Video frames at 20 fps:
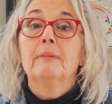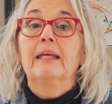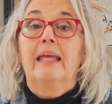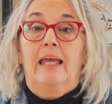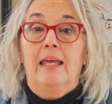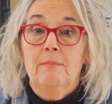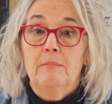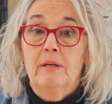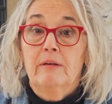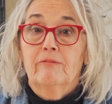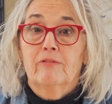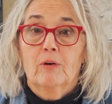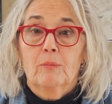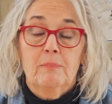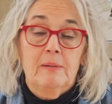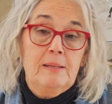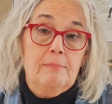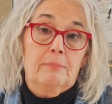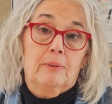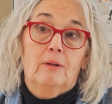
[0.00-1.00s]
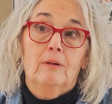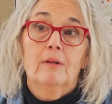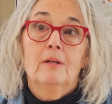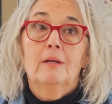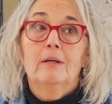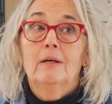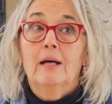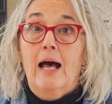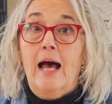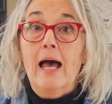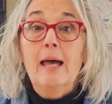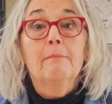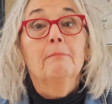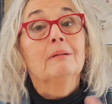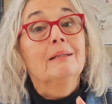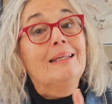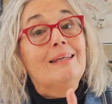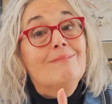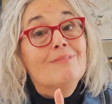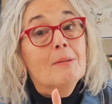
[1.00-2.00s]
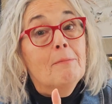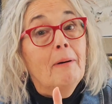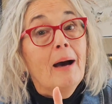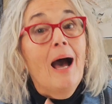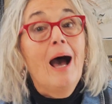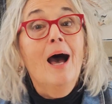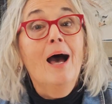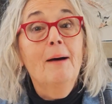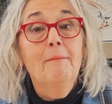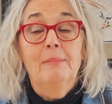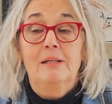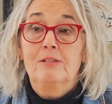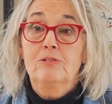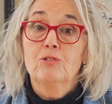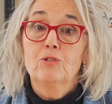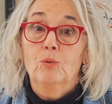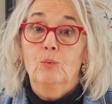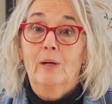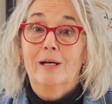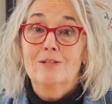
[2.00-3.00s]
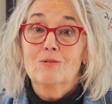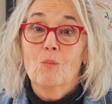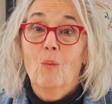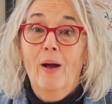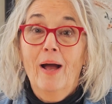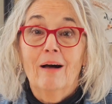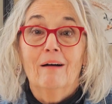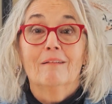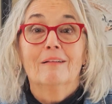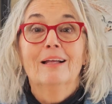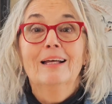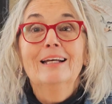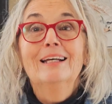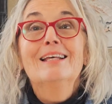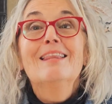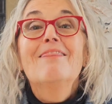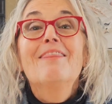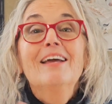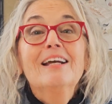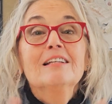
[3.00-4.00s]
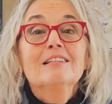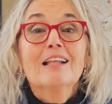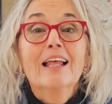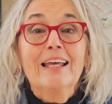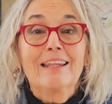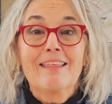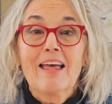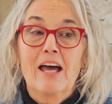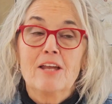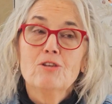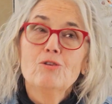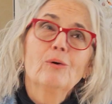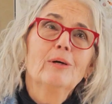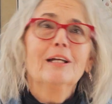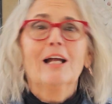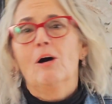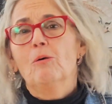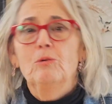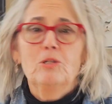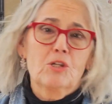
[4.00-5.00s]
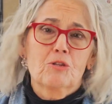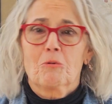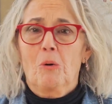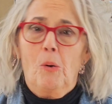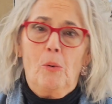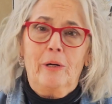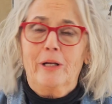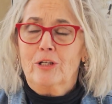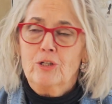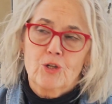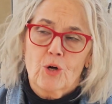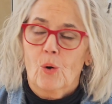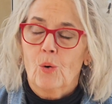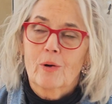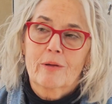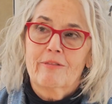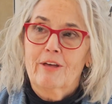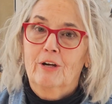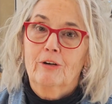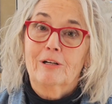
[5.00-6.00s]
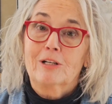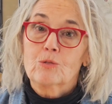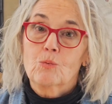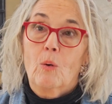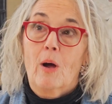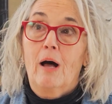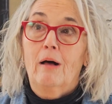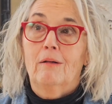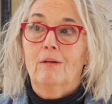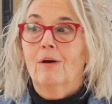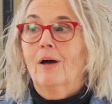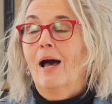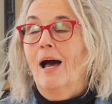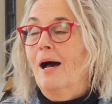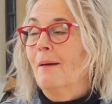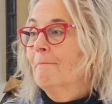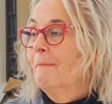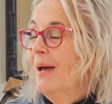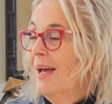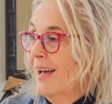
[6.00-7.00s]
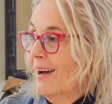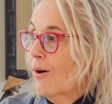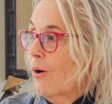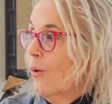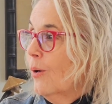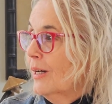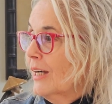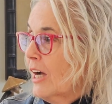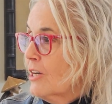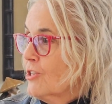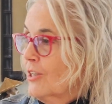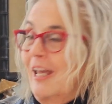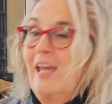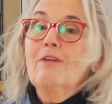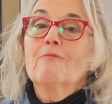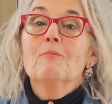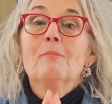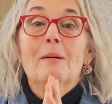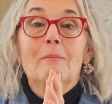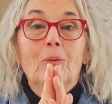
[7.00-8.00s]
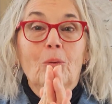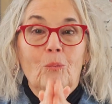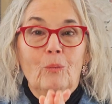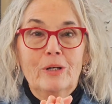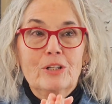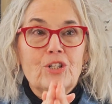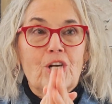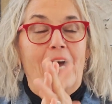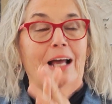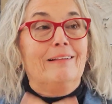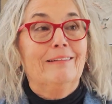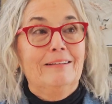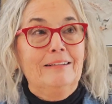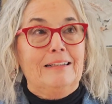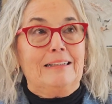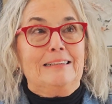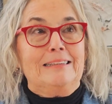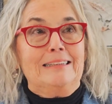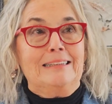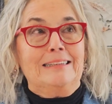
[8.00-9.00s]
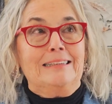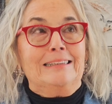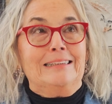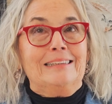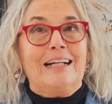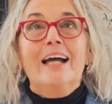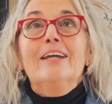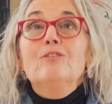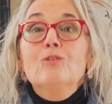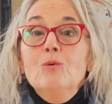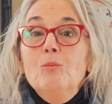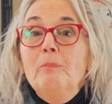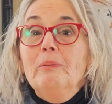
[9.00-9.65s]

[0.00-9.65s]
gaming for people. I believe the Bahamas do as well. Things like that. You can always throw in a joke there as well. Oh gosh, I can't remember which island. I